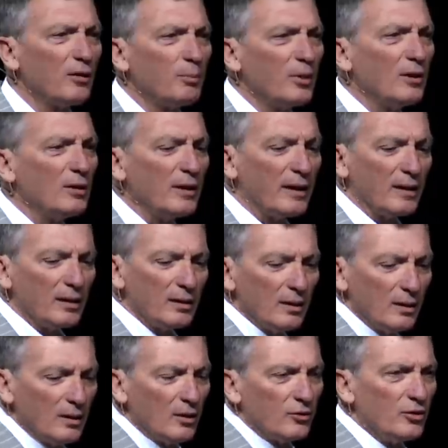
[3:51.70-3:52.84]
building.
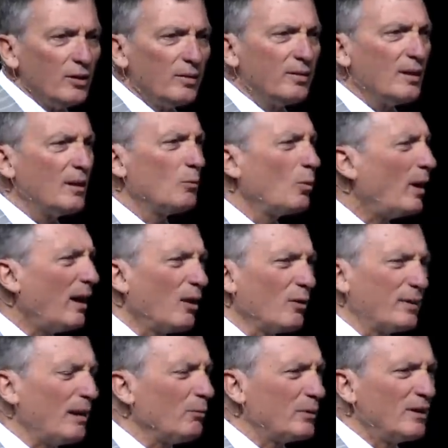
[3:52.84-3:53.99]
So you'd think, wow,
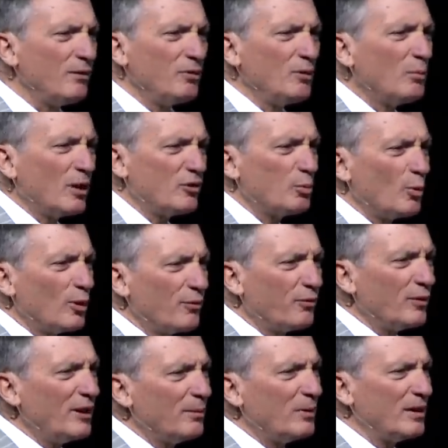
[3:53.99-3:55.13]
that would give you much more
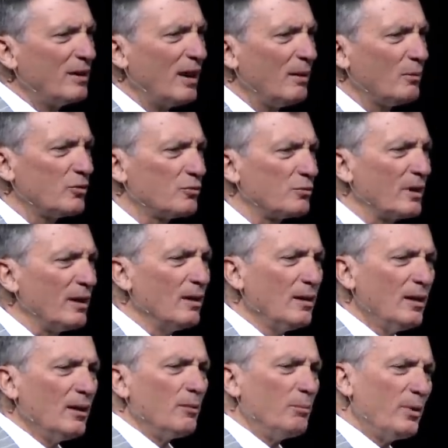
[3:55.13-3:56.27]
freedom in chemistry.
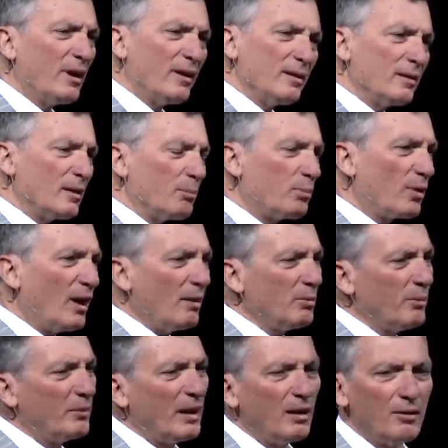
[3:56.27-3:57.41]
But the
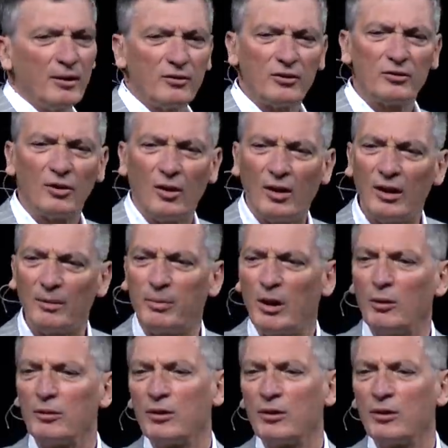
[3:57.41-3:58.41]
problem there is it's all about